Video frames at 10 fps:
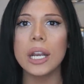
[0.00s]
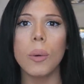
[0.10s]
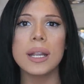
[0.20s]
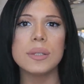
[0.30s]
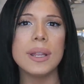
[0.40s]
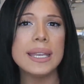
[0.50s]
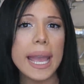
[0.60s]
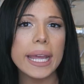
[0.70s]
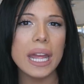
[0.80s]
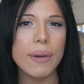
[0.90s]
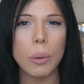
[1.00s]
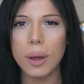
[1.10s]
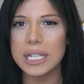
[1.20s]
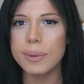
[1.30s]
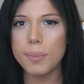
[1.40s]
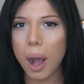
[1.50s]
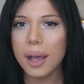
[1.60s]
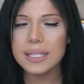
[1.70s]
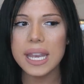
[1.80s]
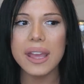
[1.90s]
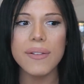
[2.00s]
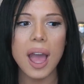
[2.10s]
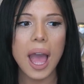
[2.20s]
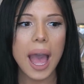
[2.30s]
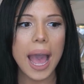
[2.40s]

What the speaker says: I don't want it to be negative. I want it to be positive.